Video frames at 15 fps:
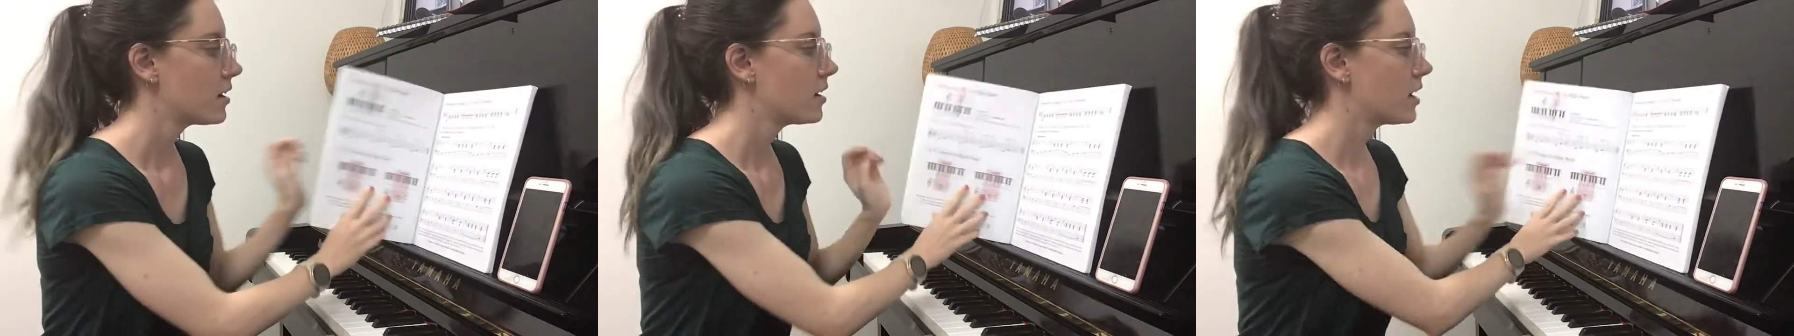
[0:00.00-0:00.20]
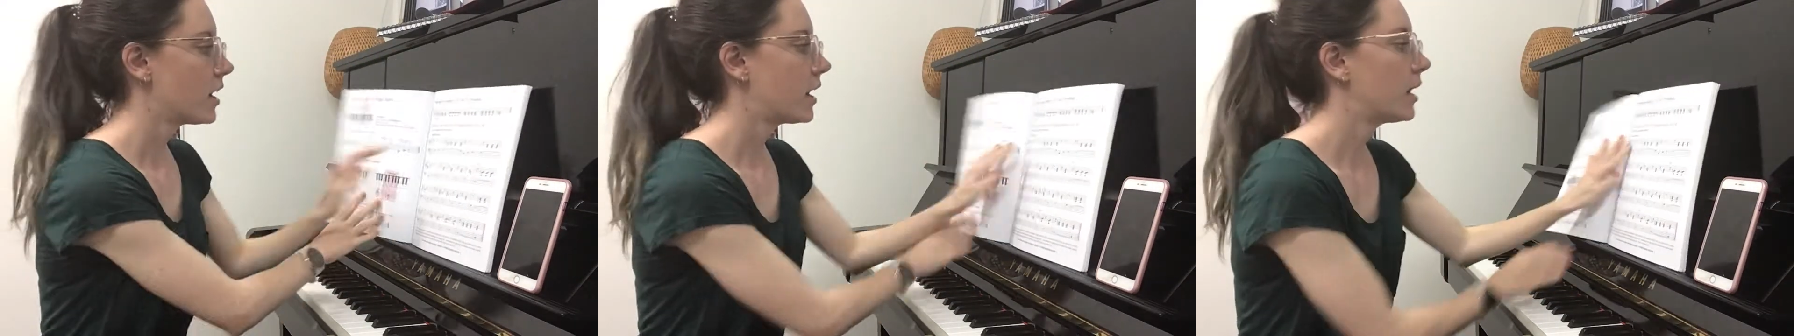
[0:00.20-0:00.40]

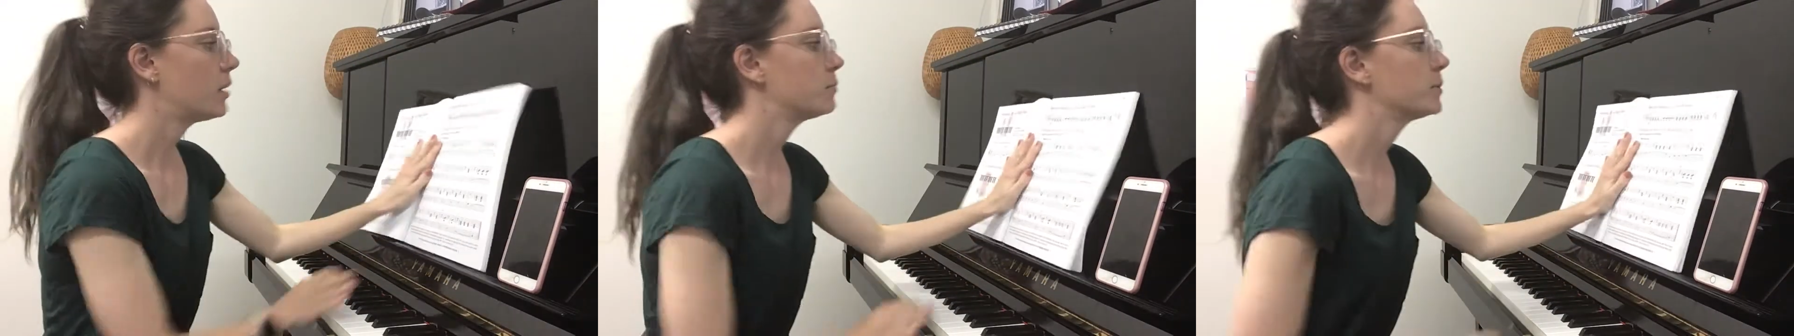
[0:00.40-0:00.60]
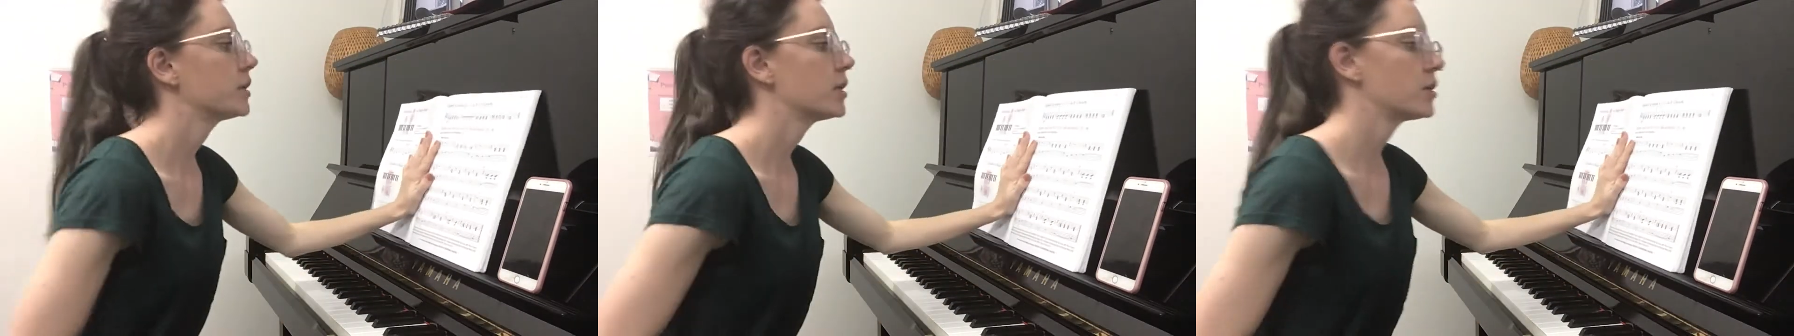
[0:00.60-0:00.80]

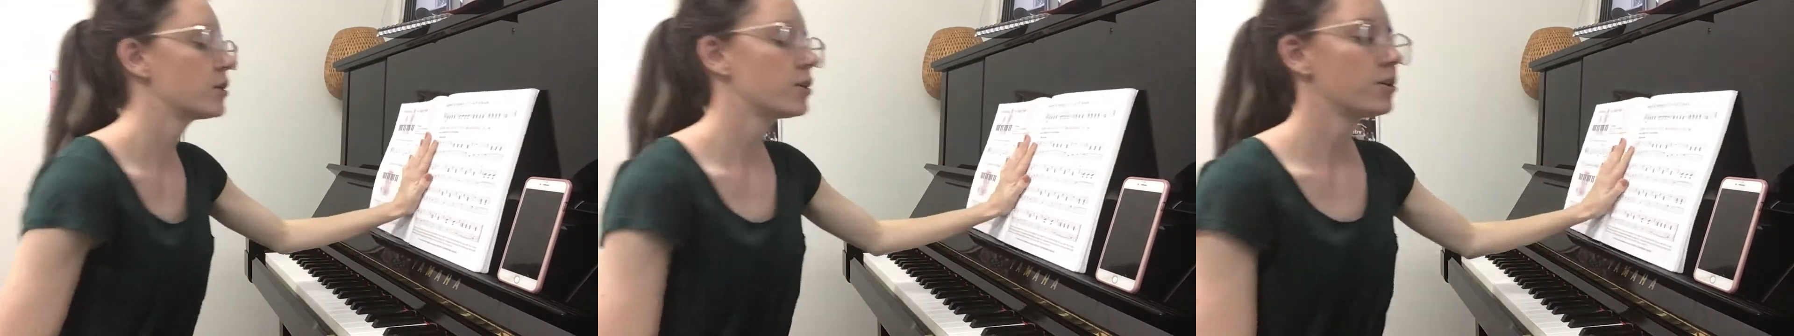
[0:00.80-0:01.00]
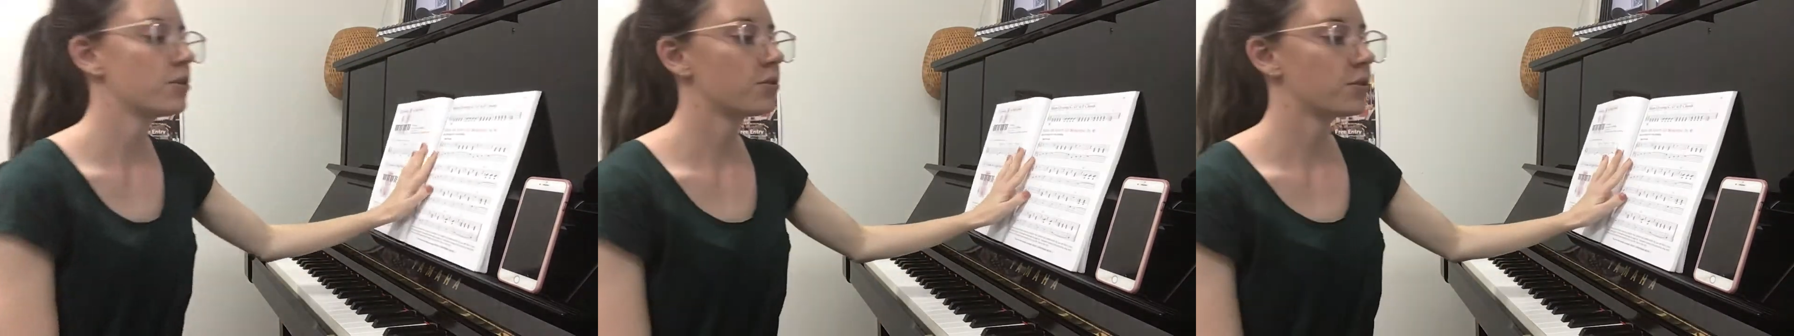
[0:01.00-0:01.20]
We're going to
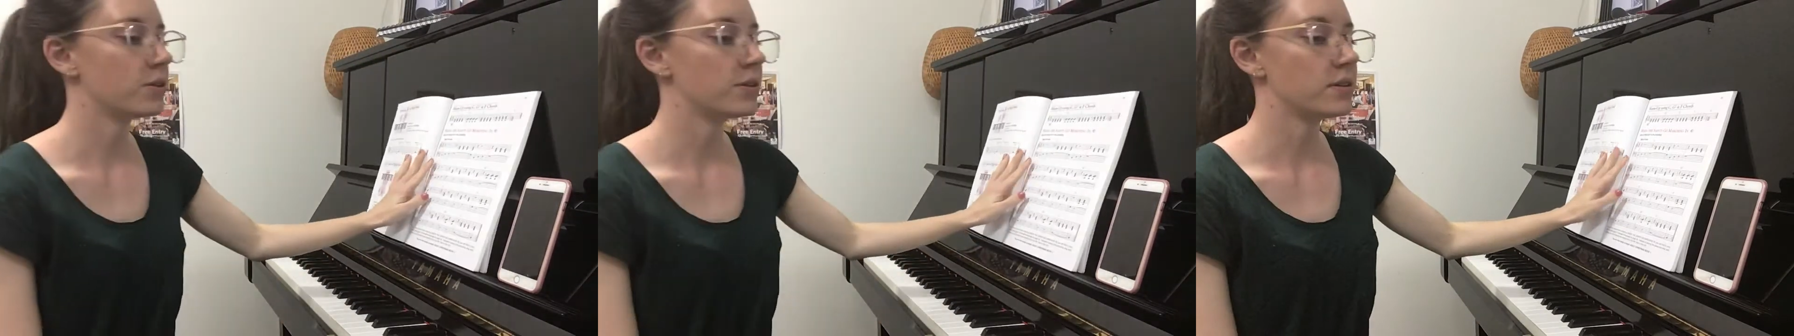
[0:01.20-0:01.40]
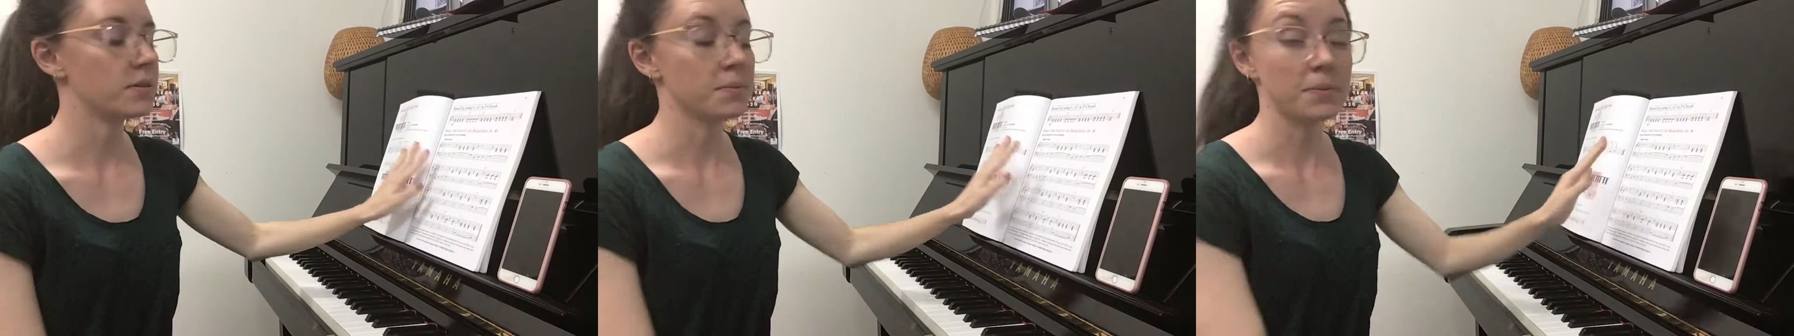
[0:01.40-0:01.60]
go through
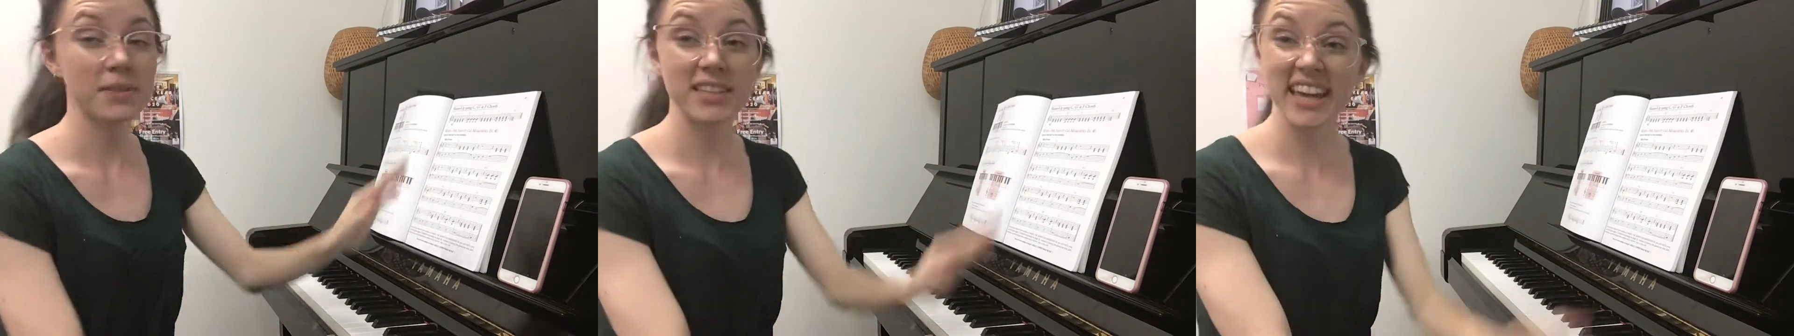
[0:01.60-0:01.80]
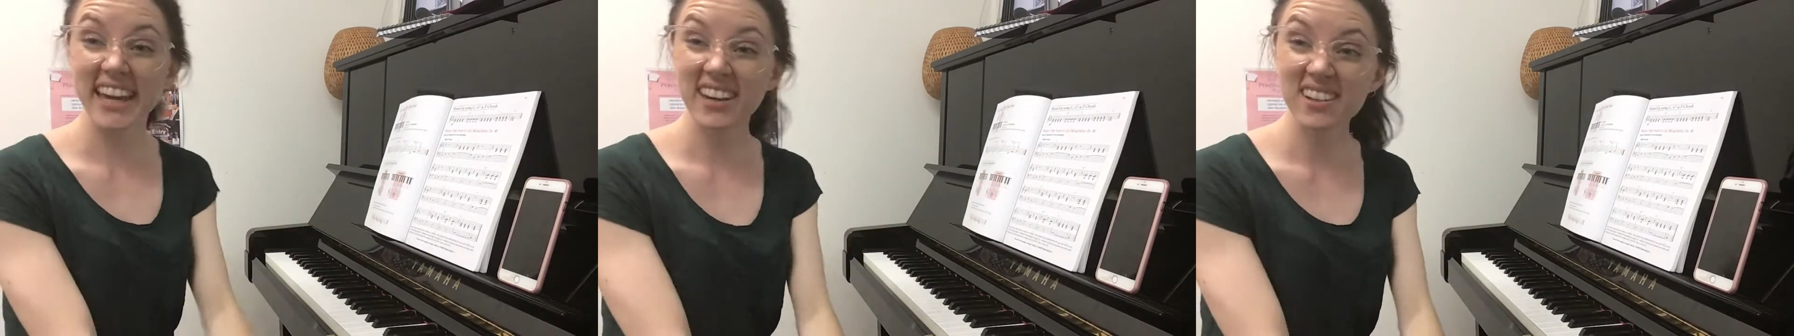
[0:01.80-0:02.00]
some
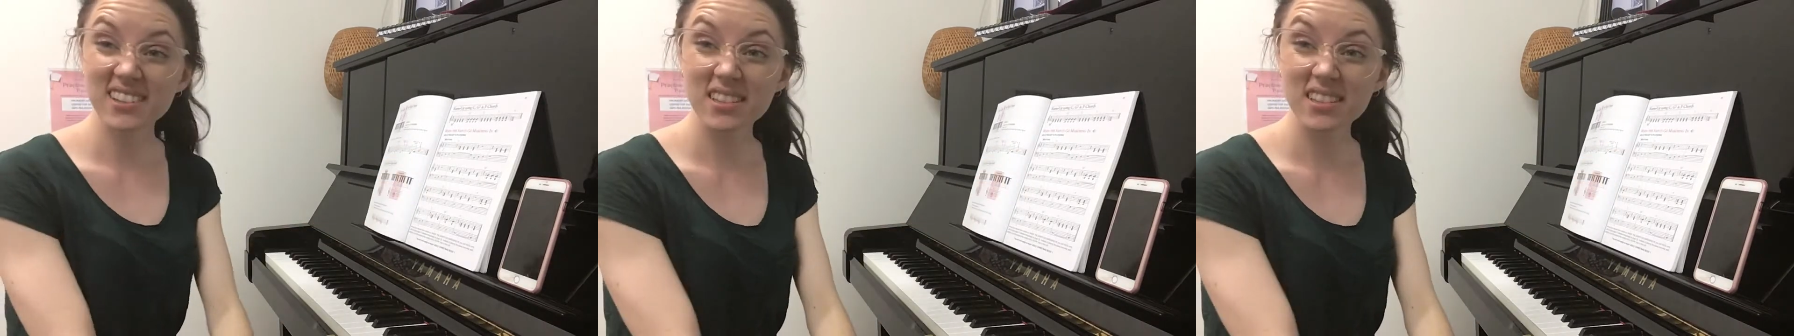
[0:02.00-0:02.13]
scales